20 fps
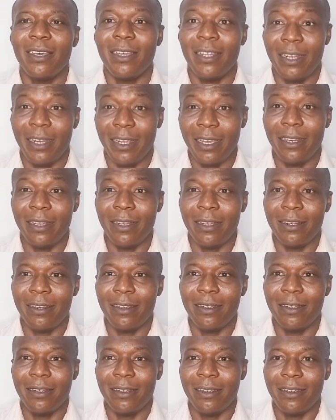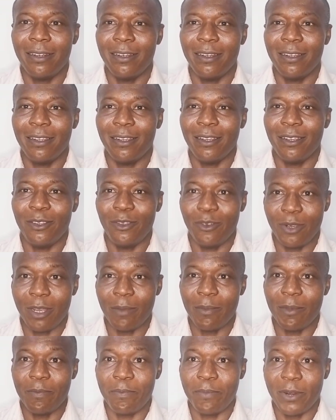Then you can
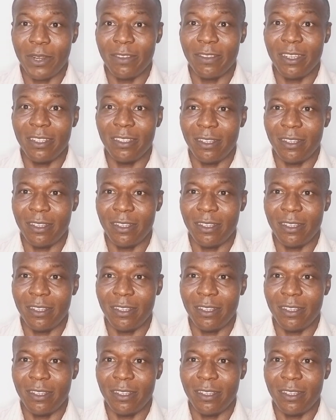be present